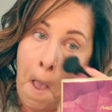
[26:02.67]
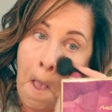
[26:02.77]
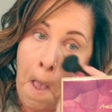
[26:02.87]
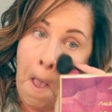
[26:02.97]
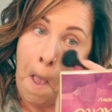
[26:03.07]

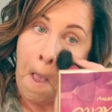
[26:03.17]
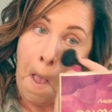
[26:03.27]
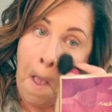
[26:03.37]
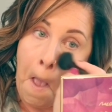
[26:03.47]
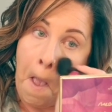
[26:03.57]

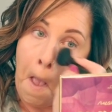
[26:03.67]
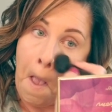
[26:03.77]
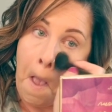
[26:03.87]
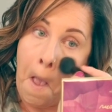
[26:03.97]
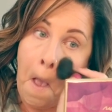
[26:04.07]

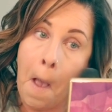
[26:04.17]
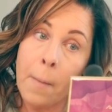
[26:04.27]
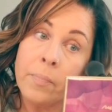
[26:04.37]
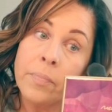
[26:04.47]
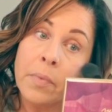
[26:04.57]

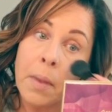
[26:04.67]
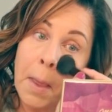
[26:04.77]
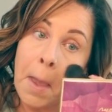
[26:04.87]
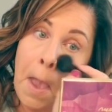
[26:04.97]
Nobody speaks.